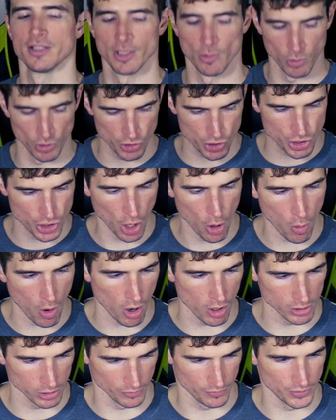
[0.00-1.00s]
that will show
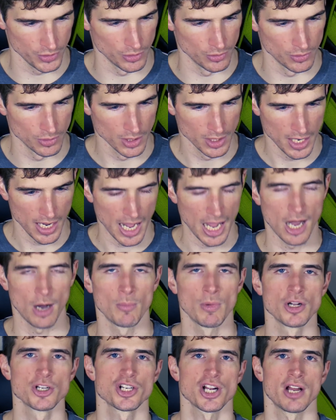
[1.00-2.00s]
all of you how
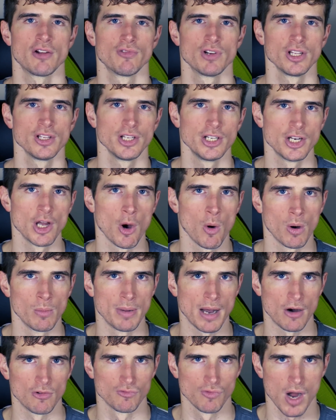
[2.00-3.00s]
much I really know
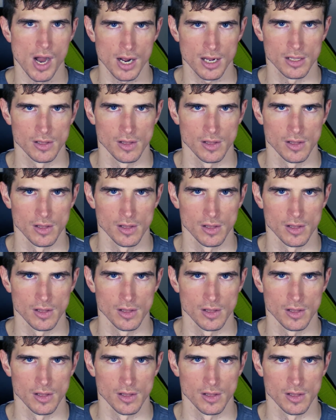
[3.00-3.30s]
about rock